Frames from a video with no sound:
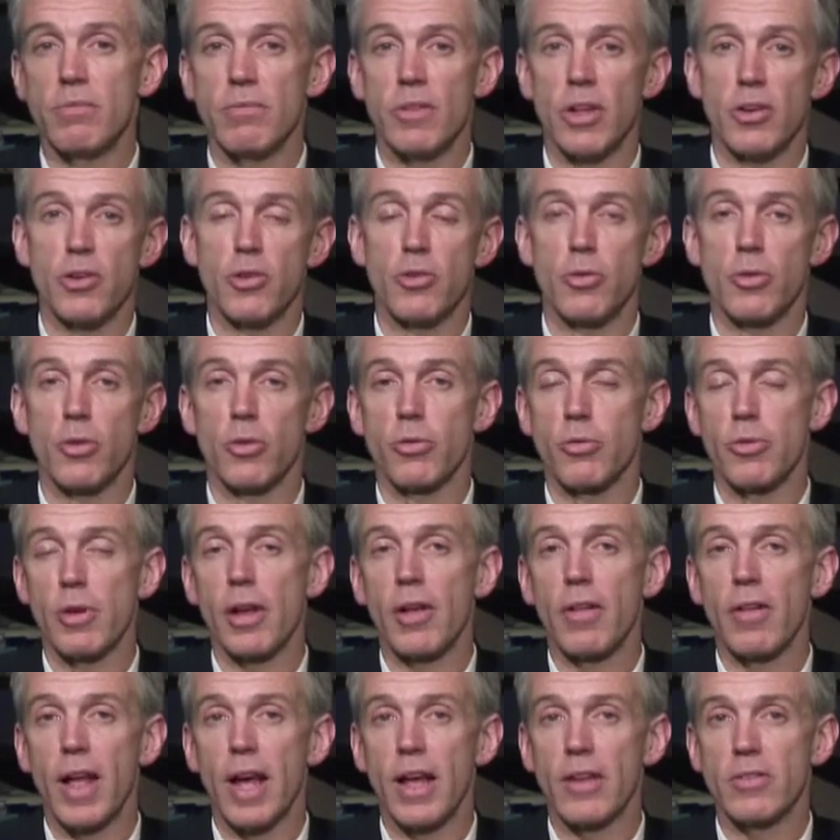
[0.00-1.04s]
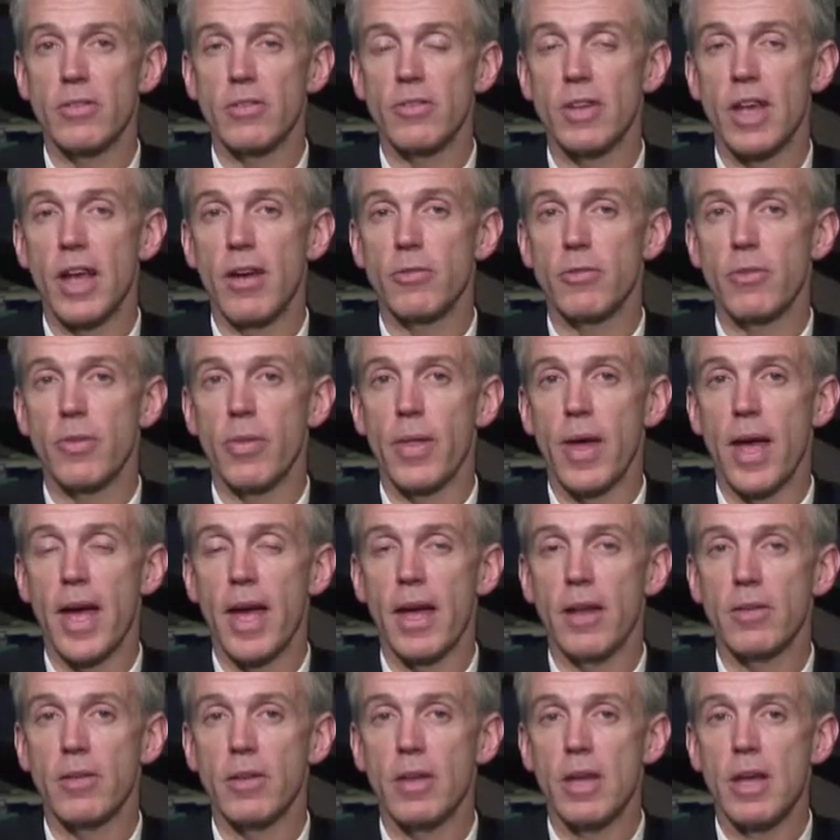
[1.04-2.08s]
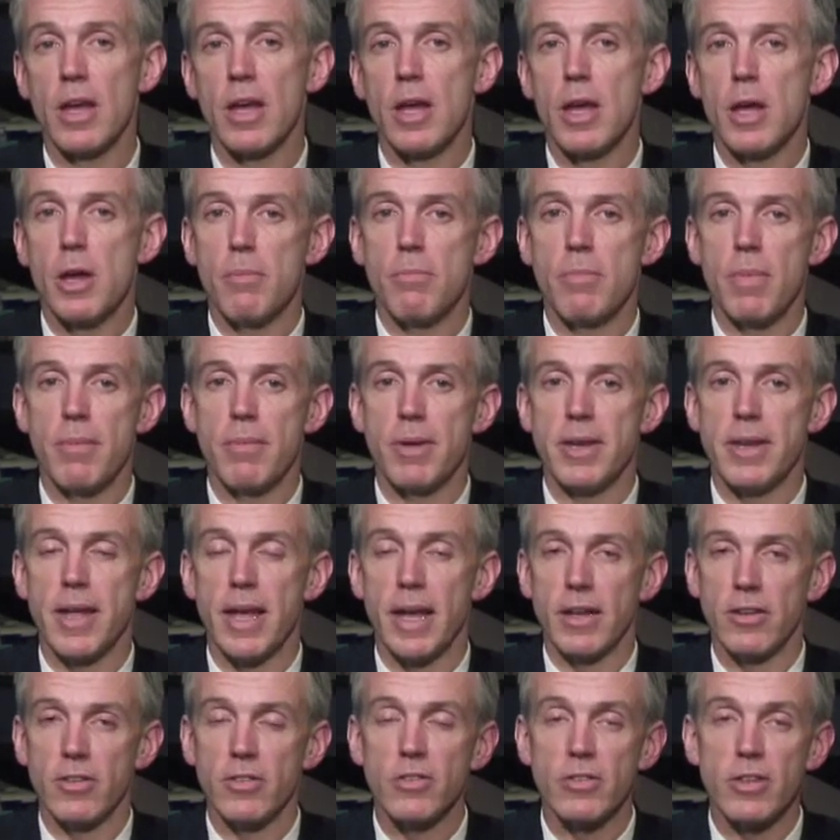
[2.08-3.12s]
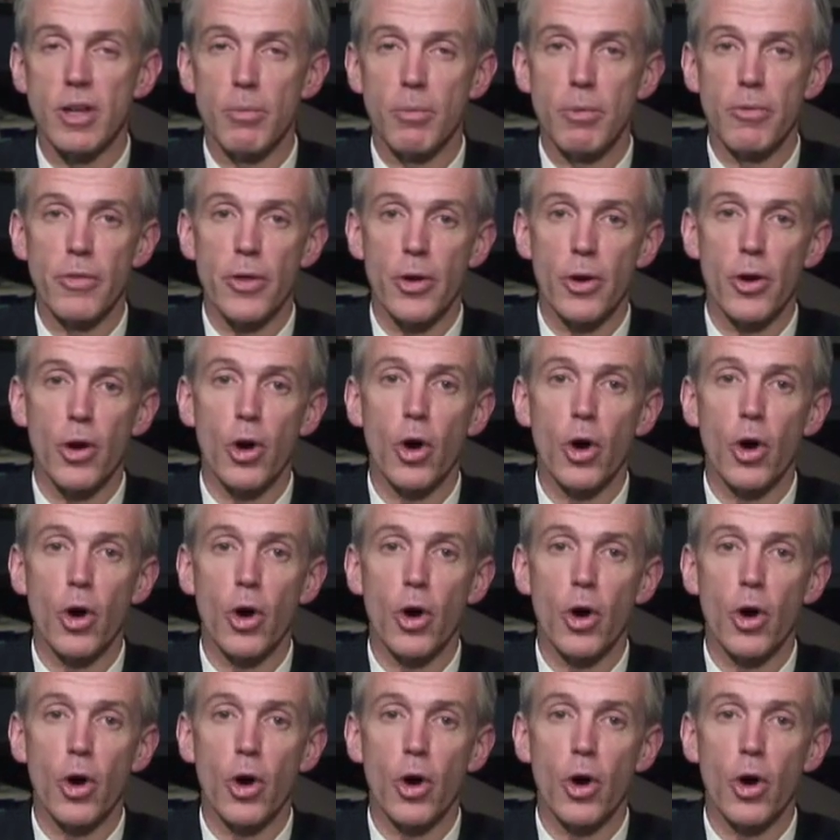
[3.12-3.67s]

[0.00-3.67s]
then 2 or 3 classes after that. Maybe takes some of their